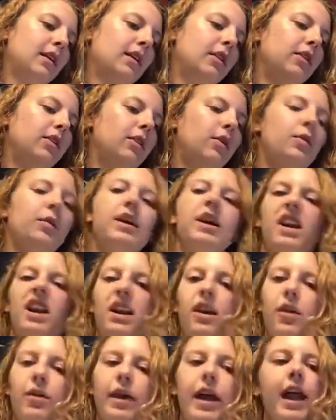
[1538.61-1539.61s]
So we're going to
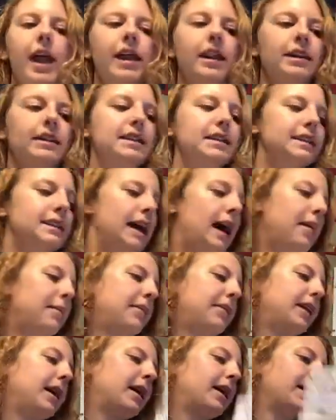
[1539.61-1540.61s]
go ahead and stop
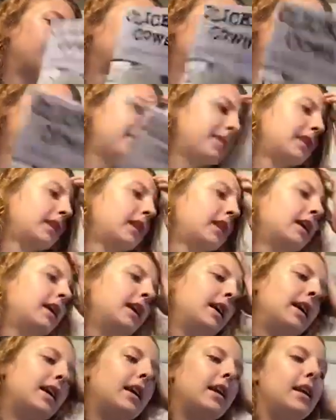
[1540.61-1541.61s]
there.
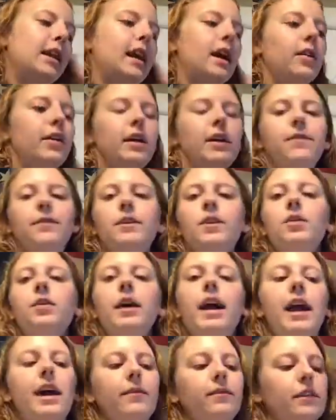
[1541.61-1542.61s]
Now, if you
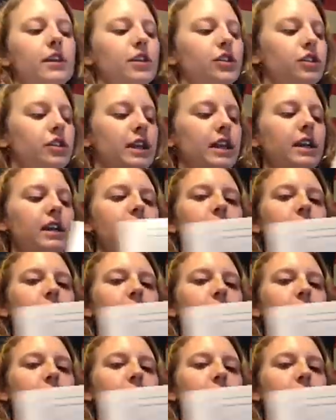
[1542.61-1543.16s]
have the sheet